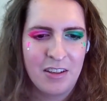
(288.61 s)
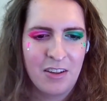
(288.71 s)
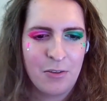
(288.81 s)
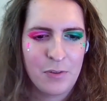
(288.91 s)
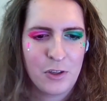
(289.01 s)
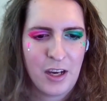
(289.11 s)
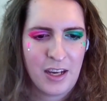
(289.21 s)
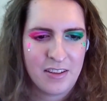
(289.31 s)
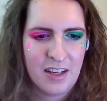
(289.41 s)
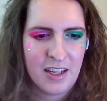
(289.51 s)
Laverna
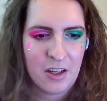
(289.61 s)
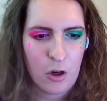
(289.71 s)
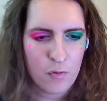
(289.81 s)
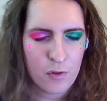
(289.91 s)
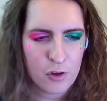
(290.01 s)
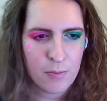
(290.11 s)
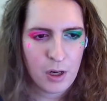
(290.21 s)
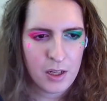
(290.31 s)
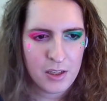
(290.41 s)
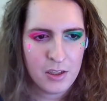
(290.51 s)
had taken over her
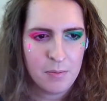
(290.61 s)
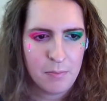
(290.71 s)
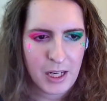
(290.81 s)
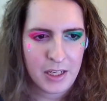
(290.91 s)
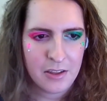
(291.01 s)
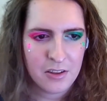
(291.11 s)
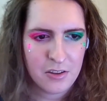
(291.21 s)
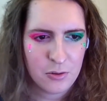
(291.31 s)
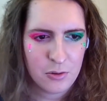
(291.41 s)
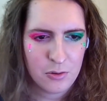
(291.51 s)
body, mind
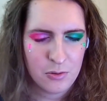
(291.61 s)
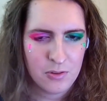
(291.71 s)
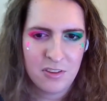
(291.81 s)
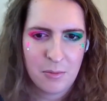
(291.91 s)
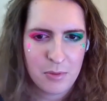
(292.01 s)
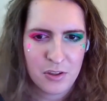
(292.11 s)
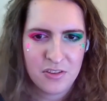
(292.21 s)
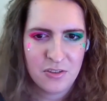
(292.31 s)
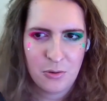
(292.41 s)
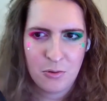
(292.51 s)
controlled
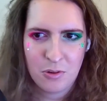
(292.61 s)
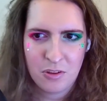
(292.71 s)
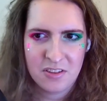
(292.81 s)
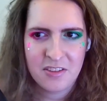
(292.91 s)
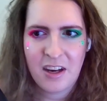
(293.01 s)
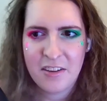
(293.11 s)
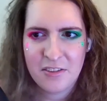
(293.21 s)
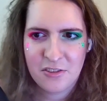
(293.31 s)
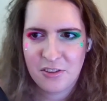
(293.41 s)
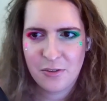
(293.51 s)
Sunburst, or disguised
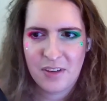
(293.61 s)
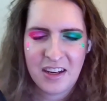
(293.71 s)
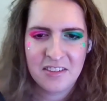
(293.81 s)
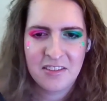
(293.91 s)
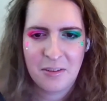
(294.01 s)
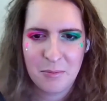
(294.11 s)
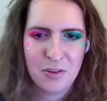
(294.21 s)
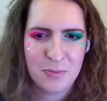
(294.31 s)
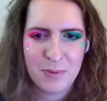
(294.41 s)
herself as Sunburst.